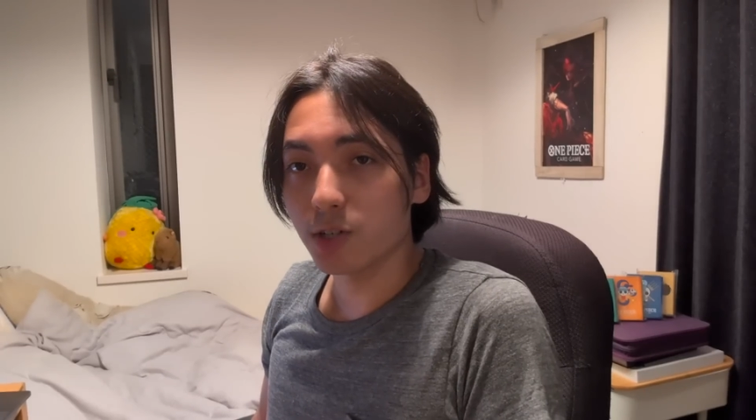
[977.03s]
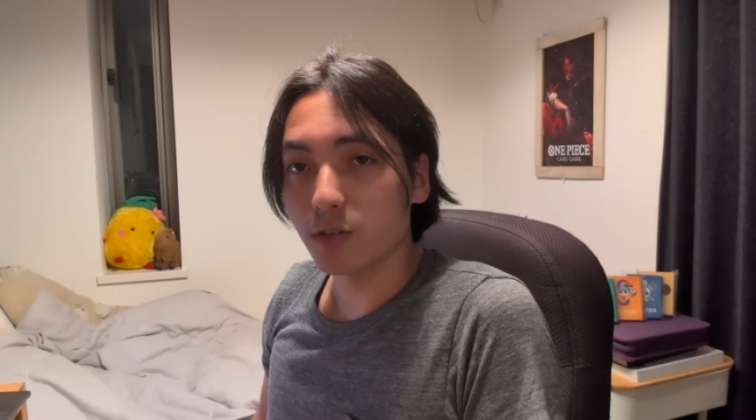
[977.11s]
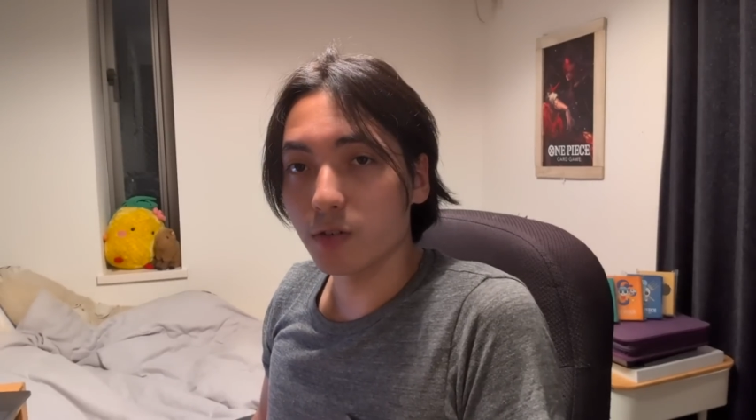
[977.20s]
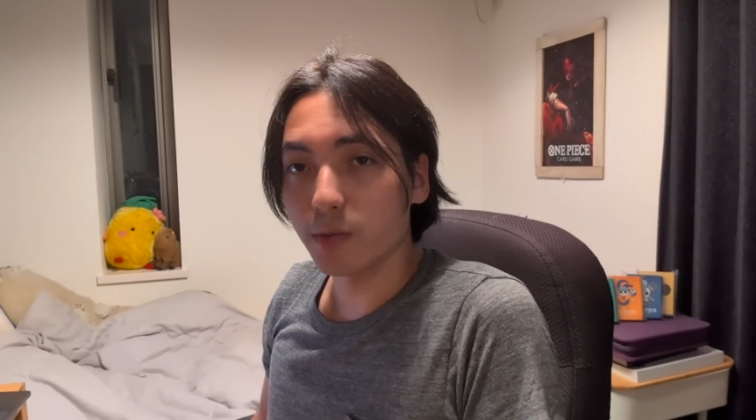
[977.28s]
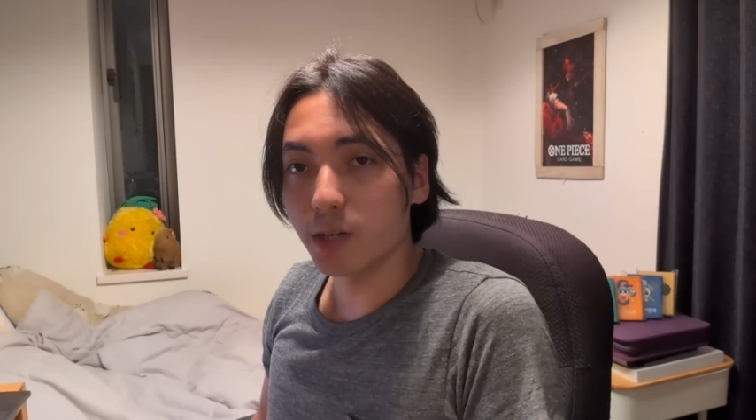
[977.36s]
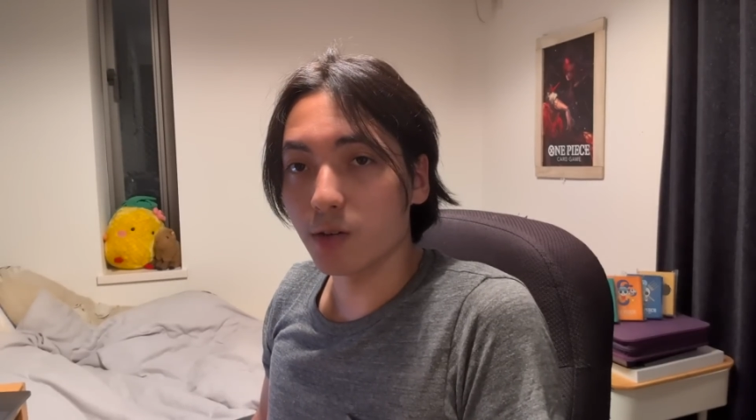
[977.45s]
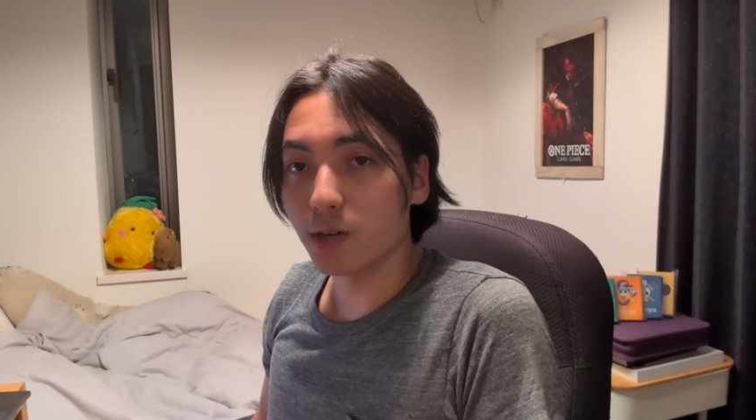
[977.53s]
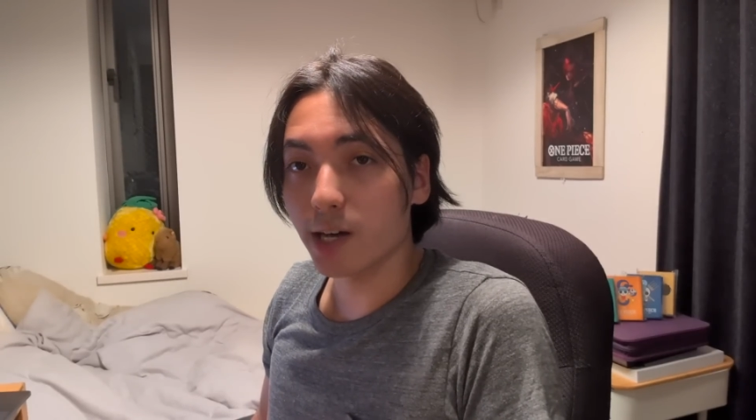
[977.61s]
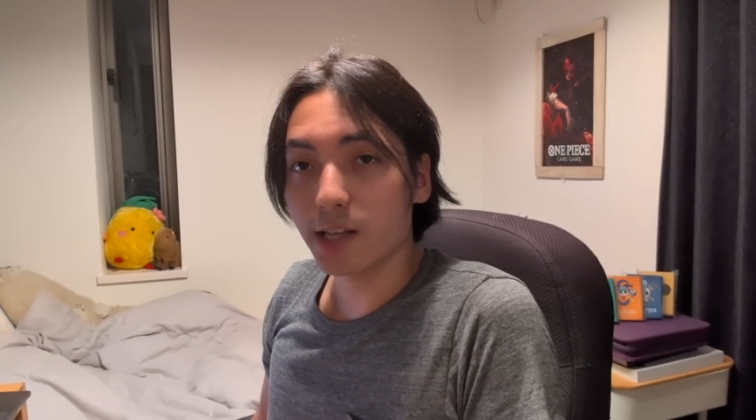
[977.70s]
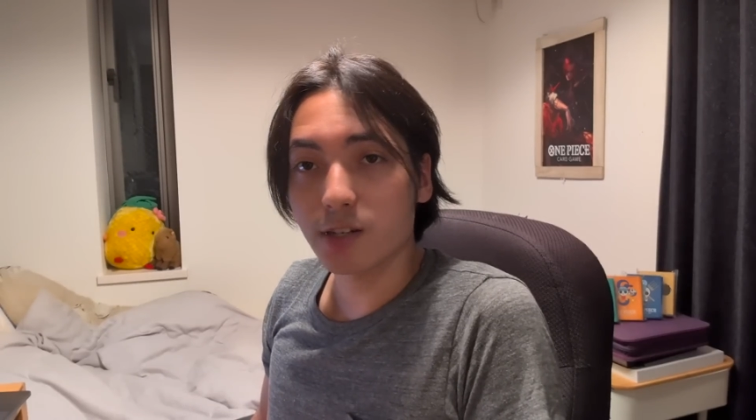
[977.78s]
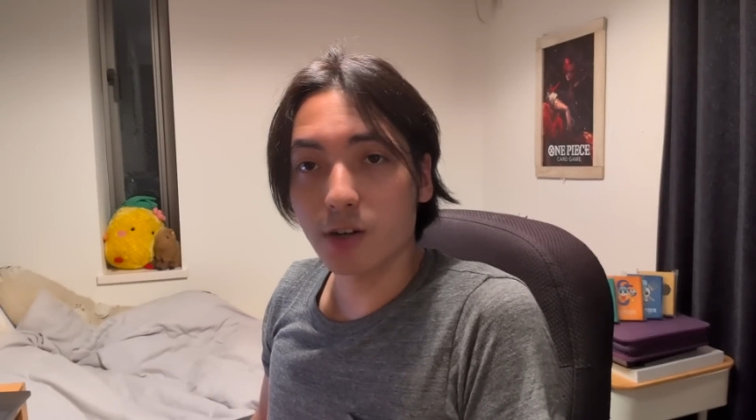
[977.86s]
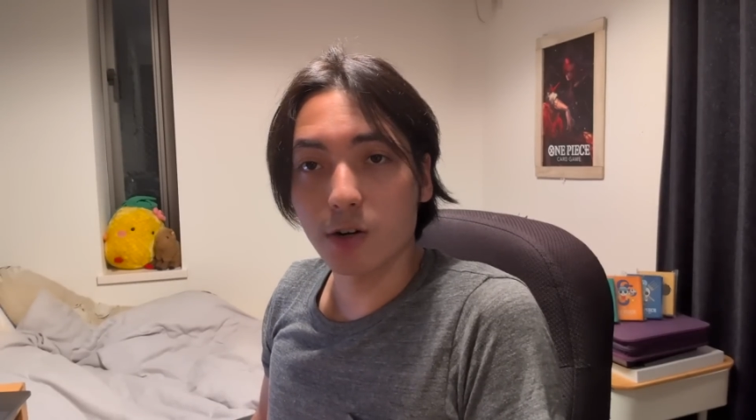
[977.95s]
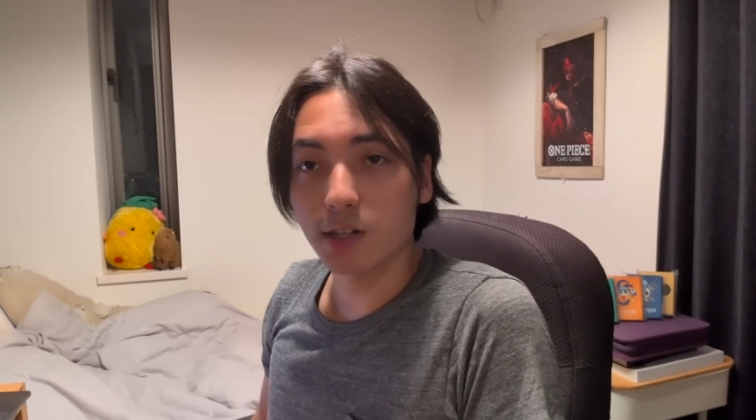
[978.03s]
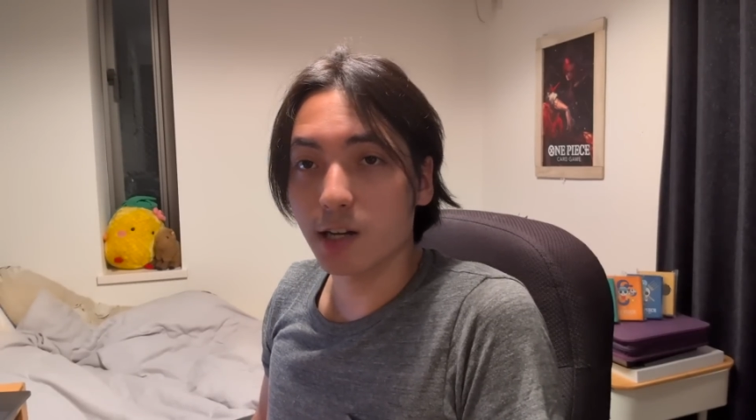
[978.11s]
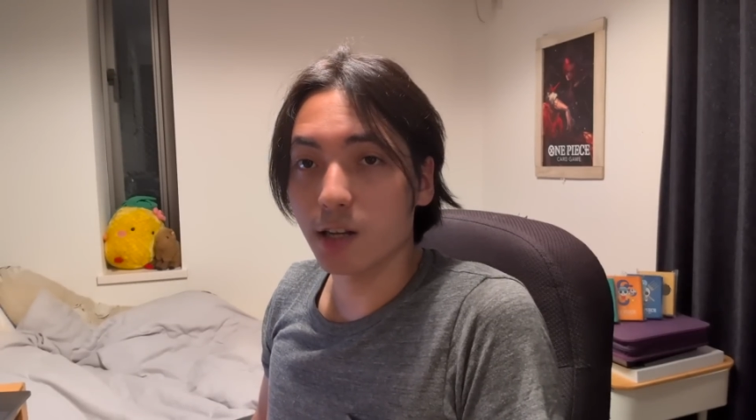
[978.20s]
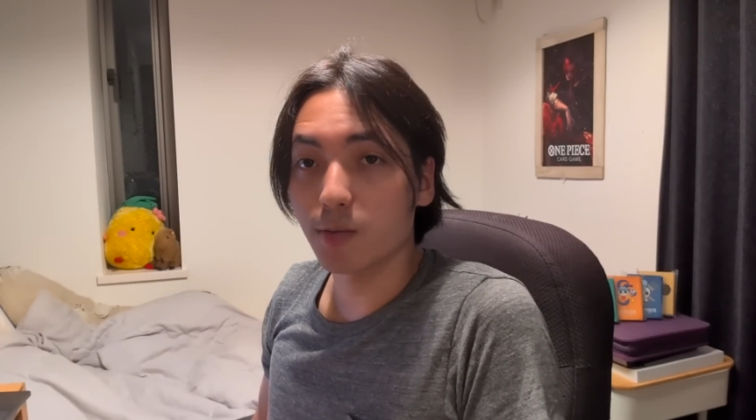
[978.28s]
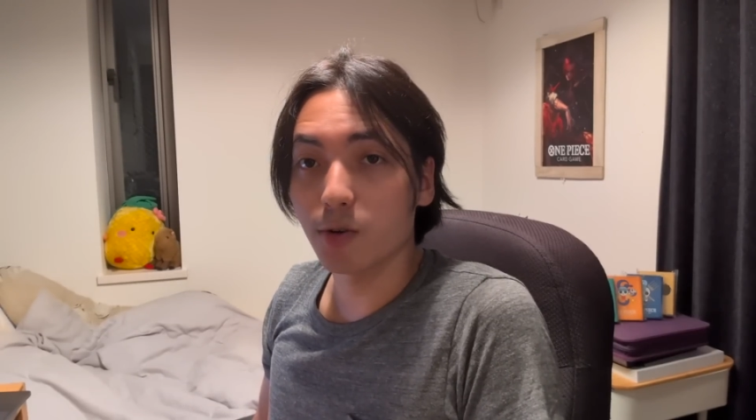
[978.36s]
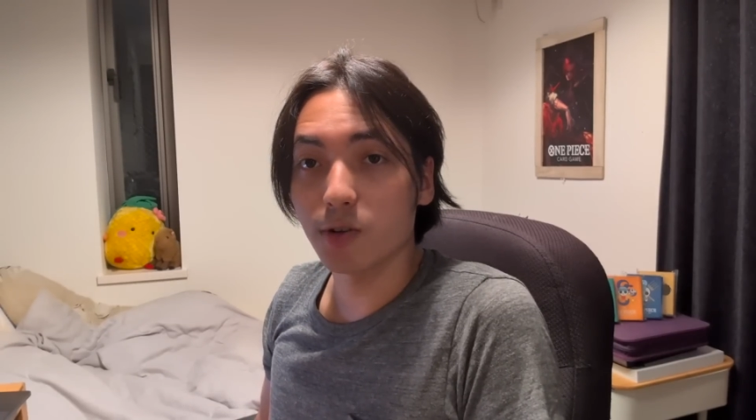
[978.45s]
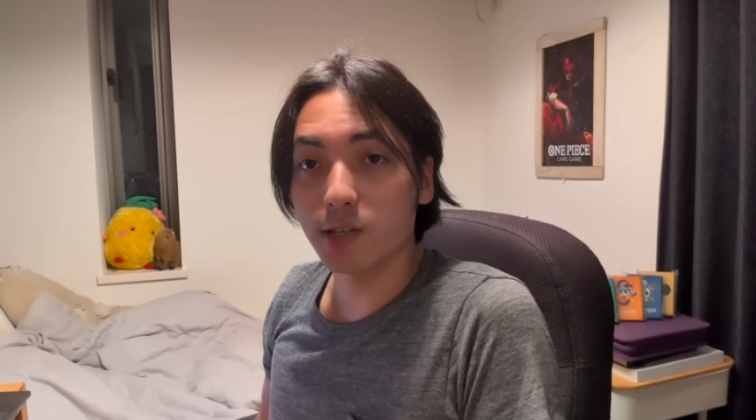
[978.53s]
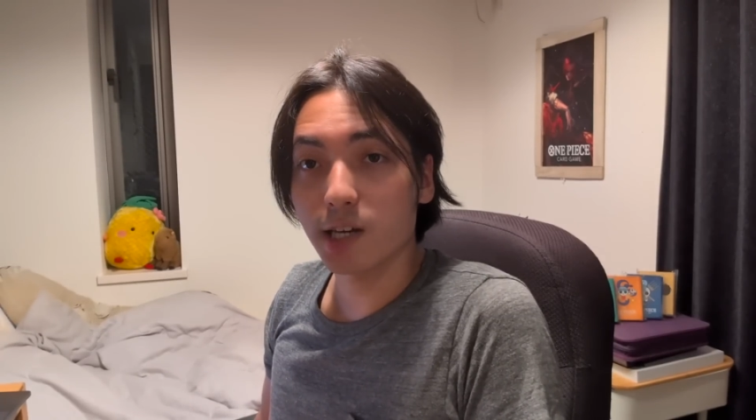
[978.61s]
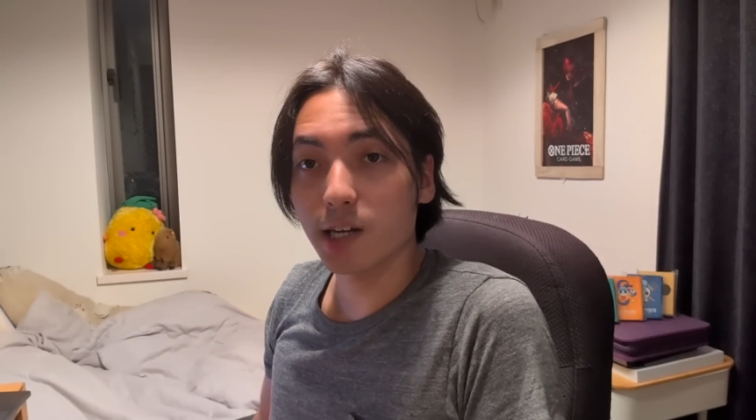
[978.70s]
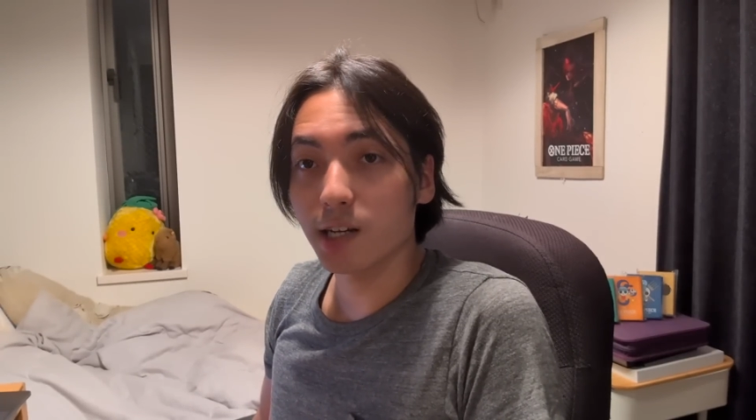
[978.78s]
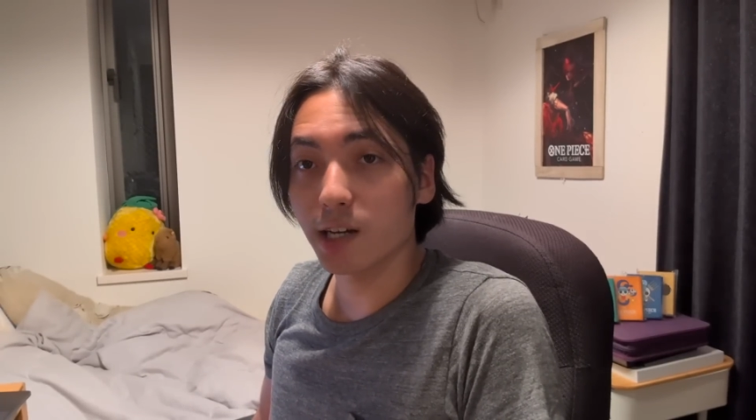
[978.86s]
Doflamingo gets cards out of the opponent's hand